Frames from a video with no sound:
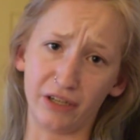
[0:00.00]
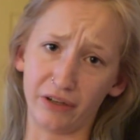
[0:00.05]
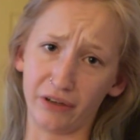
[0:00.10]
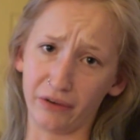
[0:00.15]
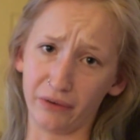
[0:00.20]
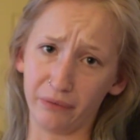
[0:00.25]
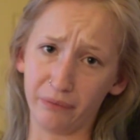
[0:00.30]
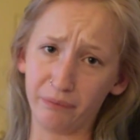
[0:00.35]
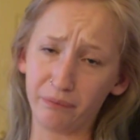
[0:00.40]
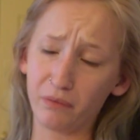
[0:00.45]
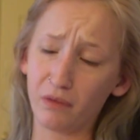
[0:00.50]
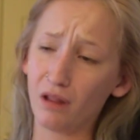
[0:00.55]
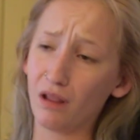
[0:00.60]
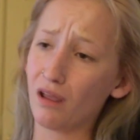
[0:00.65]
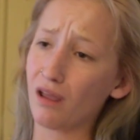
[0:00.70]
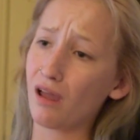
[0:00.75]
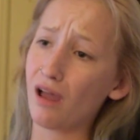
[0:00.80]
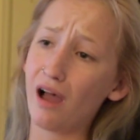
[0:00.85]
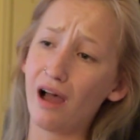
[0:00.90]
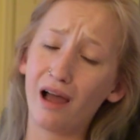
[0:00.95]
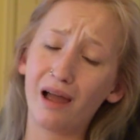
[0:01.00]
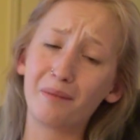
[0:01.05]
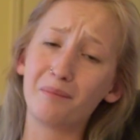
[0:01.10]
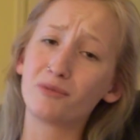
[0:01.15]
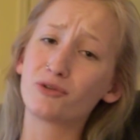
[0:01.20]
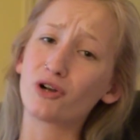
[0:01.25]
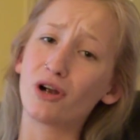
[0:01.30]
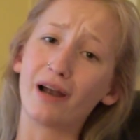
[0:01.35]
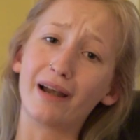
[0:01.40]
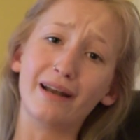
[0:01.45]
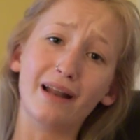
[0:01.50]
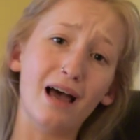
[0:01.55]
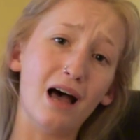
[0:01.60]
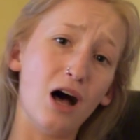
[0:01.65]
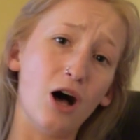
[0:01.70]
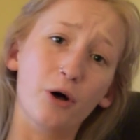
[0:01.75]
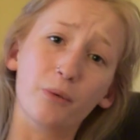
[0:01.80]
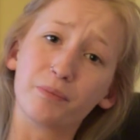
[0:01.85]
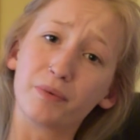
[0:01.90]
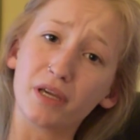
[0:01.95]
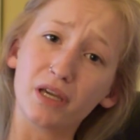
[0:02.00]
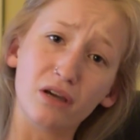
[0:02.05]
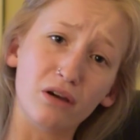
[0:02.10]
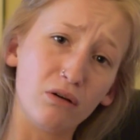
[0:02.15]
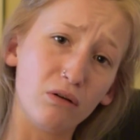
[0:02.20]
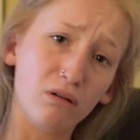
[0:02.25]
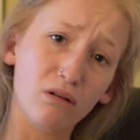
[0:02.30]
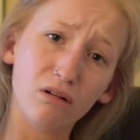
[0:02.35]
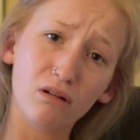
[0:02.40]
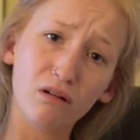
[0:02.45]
you. I'm trying to help you.